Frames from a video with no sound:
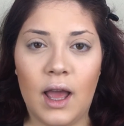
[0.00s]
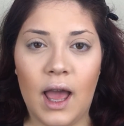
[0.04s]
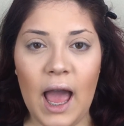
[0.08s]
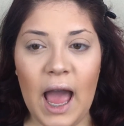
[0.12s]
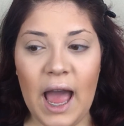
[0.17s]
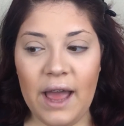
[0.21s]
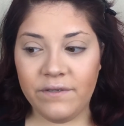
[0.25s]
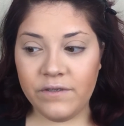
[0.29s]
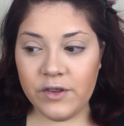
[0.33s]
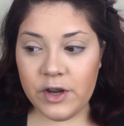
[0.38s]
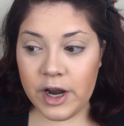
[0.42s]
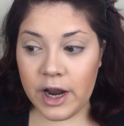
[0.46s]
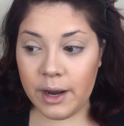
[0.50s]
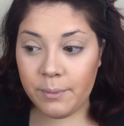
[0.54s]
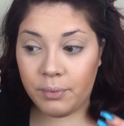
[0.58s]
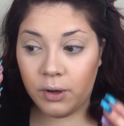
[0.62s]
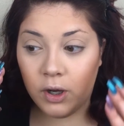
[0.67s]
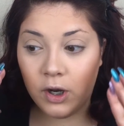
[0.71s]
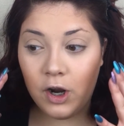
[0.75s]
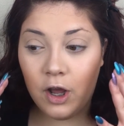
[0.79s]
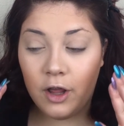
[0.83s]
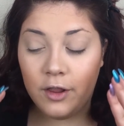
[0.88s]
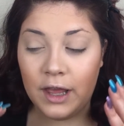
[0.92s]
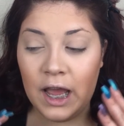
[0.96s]
After I
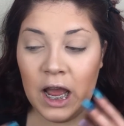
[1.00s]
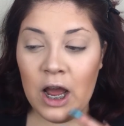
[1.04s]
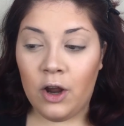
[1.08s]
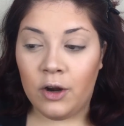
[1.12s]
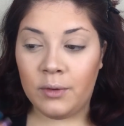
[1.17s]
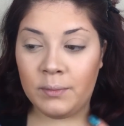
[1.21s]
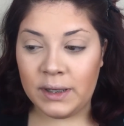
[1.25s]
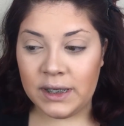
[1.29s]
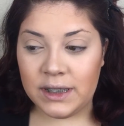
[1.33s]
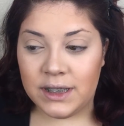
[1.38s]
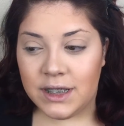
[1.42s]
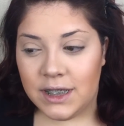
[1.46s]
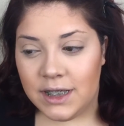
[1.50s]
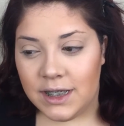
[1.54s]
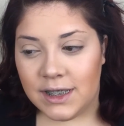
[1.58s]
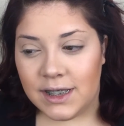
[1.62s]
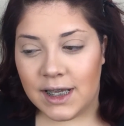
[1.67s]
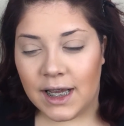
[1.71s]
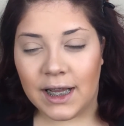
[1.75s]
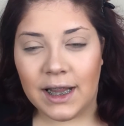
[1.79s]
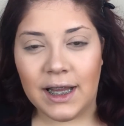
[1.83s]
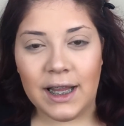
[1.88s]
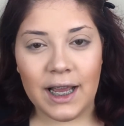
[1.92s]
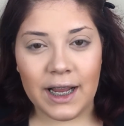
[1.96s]
put all that on my cheeks,
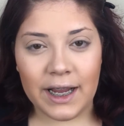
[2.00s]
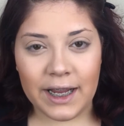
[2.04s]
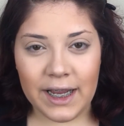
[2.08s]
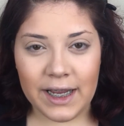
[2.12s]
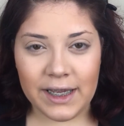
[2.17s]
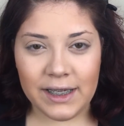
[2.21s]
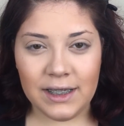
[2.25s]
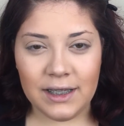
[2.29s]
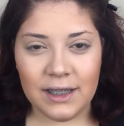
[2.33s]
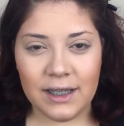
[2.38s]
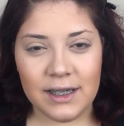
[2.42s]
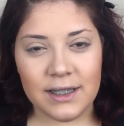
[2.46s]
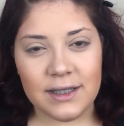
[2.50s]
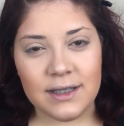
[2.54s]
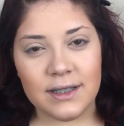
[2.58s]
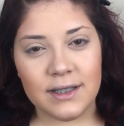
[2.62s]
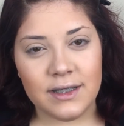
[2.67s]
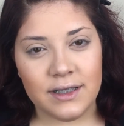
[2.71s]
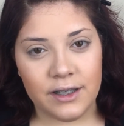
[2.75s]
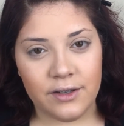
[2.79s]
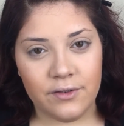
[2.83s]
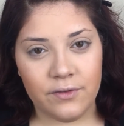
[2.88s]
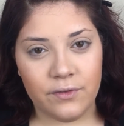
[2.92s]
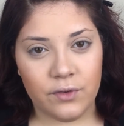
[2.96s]
I kind of let it
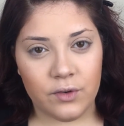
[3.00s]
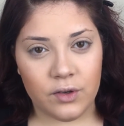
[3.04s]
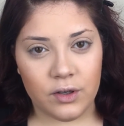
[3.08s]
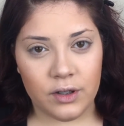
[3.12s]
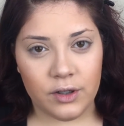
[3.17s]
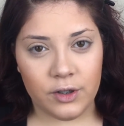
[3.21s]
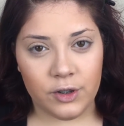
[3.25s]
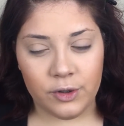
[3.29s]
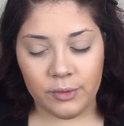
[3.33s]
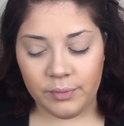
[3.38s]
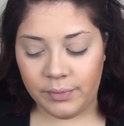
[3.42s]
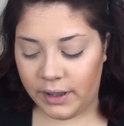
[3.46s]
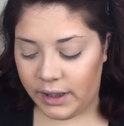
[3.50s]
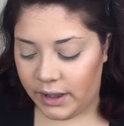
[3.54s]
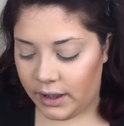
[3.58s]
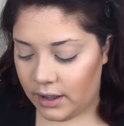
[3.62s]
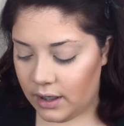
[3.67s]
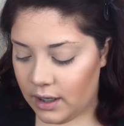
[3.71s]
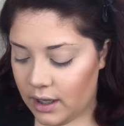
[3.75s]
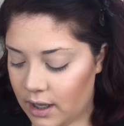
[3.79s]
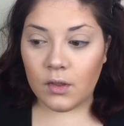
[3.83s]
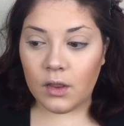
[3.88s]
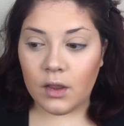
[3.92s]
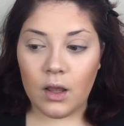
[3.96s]
sit for a little bit
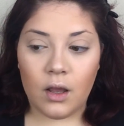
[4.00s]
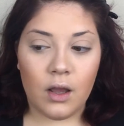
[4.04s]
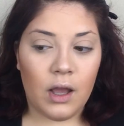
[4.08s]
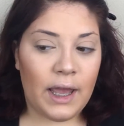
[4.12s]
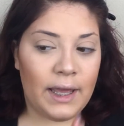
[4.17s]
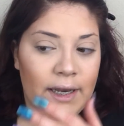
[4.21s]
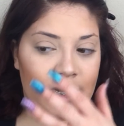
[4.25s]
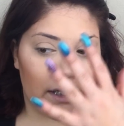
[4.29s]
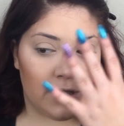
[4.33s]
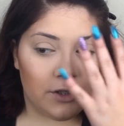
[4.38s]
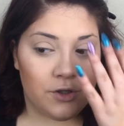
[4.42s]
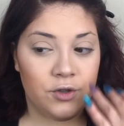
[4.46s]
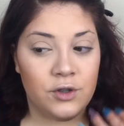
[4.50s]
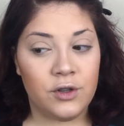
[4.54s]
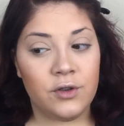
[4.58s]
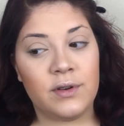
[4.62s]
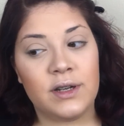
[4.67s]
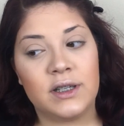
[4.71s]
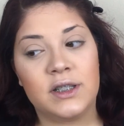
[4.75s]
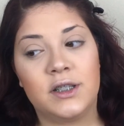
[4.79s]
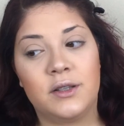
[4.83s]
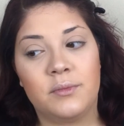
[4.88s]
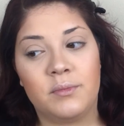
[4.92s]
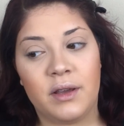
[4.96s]
and I do the
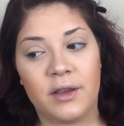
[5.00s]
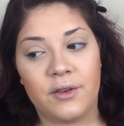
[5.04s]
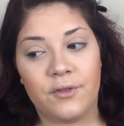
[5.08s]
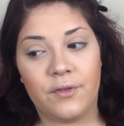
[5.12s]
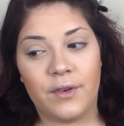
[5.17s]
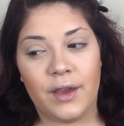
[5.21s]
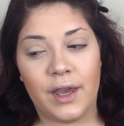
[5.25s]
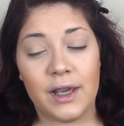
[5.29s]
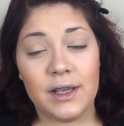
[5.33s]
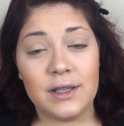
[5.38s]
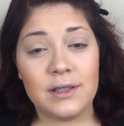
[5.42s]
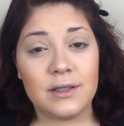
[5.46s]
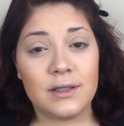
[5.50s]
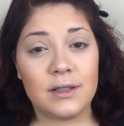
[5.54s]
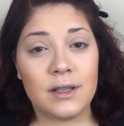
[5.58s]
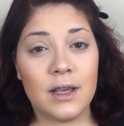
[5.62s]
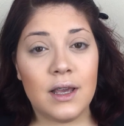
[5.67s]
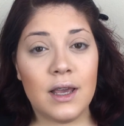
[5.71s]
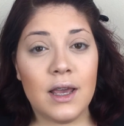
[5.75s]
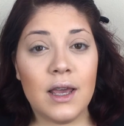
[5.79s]
rest of my face.